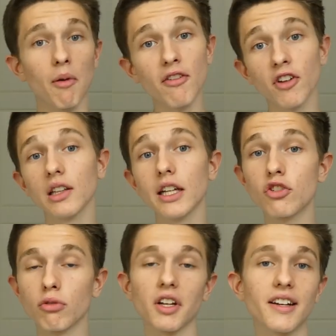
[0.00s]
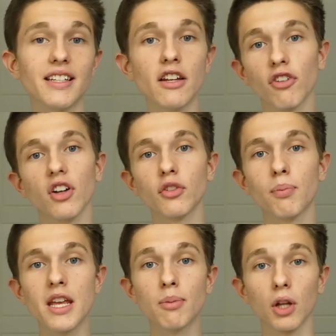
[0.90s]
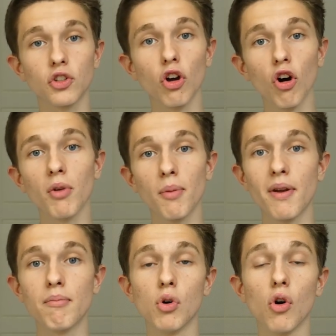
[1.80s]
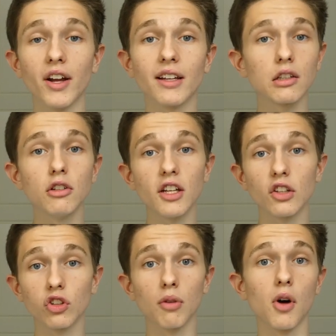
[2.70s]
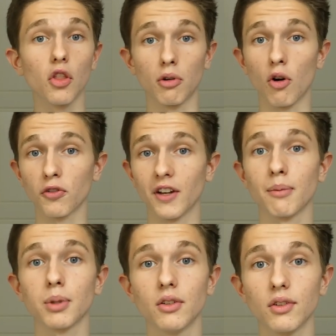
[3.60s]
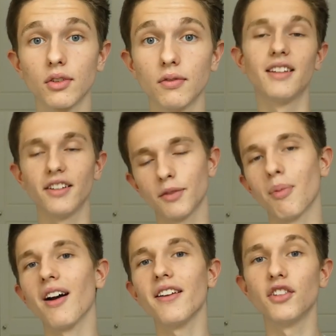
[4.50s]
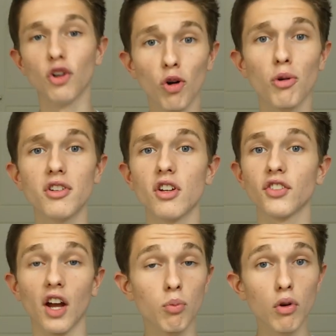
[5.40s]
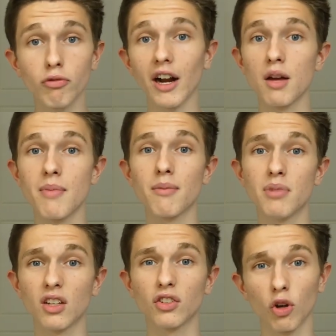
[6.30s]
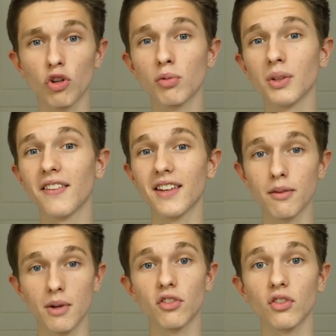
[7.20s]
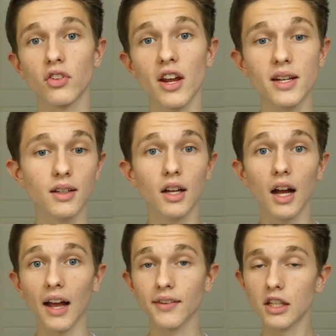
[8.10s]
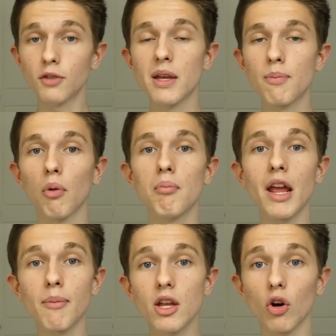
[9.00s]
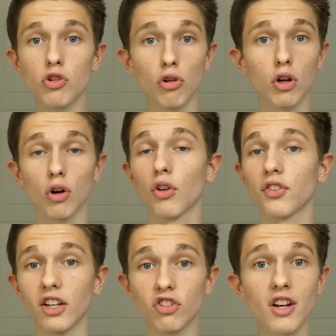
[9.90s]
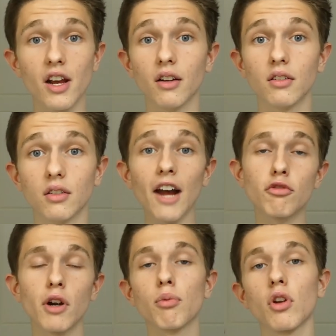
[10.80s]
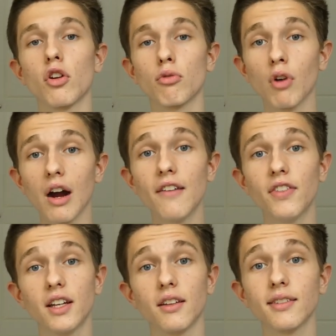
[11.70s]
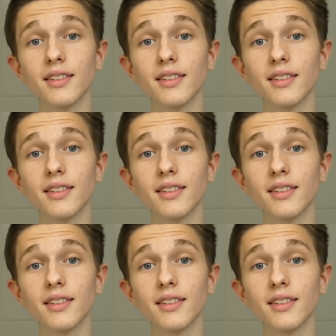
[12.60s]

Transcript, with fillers: However, later on I did find some people I talked with a bit more, including some other Oxford applicants. Despite the awkwardness, I would recommend being sociable at the admissions day, as these people may be on your course next year. After everyone had arrived, they did a